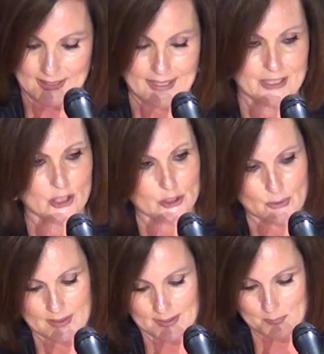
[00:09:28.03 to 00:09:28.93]

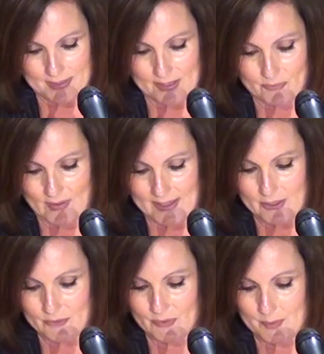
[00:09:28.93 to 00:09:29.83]
including being
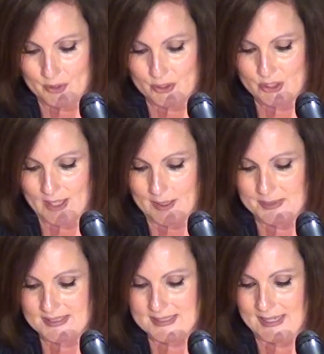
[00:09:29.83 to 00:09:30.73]
fired from her job
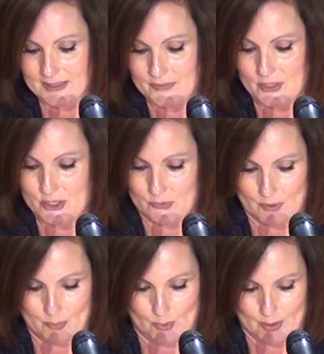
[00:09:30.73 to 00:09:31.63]
as a television
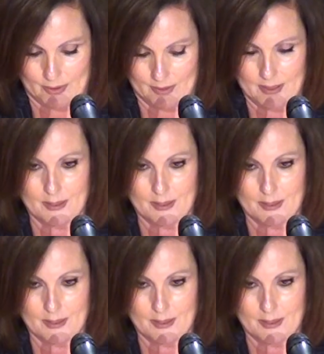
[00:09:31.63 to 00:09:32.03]
reporter